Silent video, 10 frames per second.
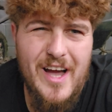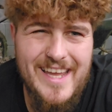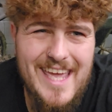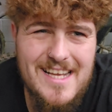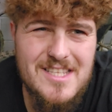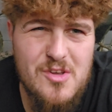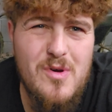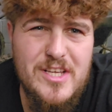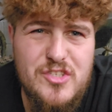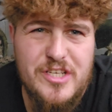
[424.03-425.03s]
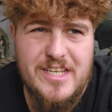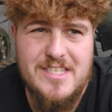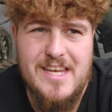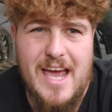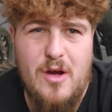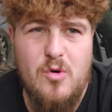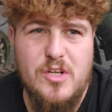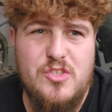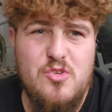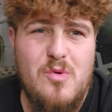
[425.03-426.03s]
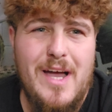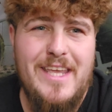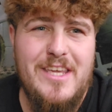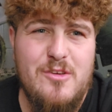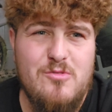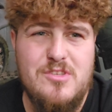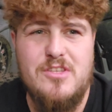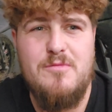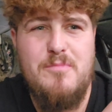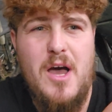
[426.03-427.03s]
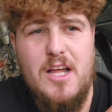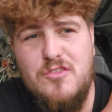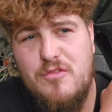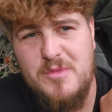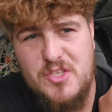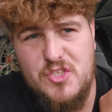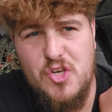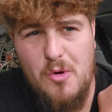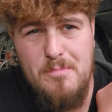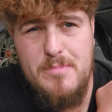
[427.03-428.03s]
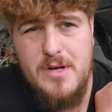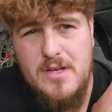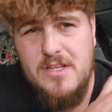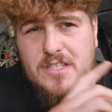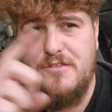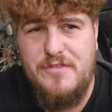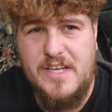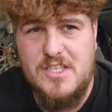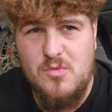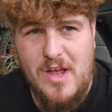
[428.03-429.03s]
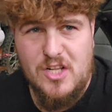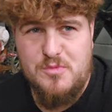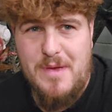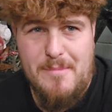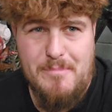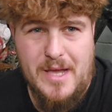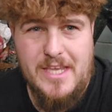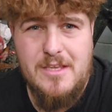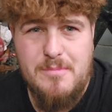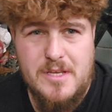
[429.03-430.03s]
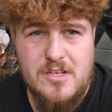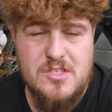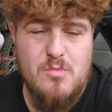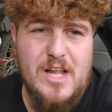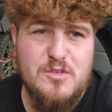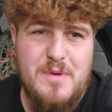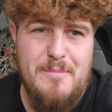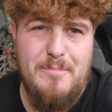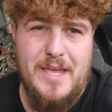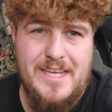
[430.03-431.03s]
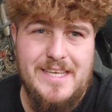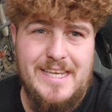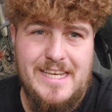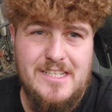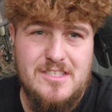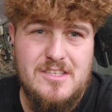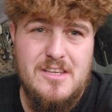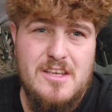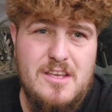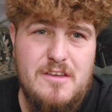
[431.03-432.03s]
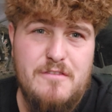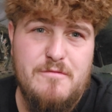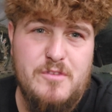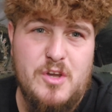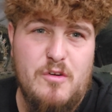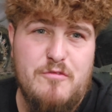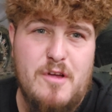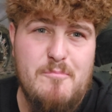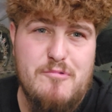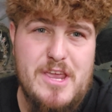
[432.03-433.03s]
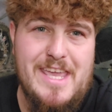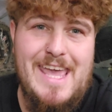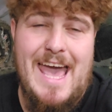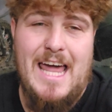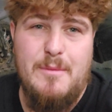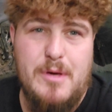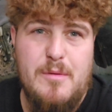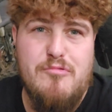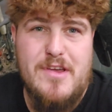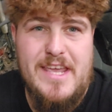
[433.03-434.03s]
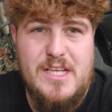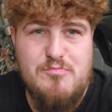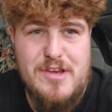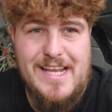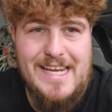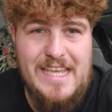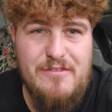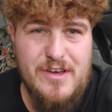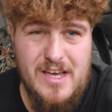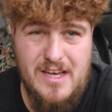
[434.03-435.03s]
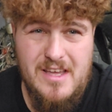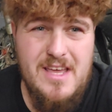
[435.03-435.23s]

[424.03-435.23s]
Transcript: I guess the question is now, do I use parts from the Stomp to fix the Welsh pit bike? Because the Welsh pit bike needs, you know, front brake caliper, brakes, brake lever,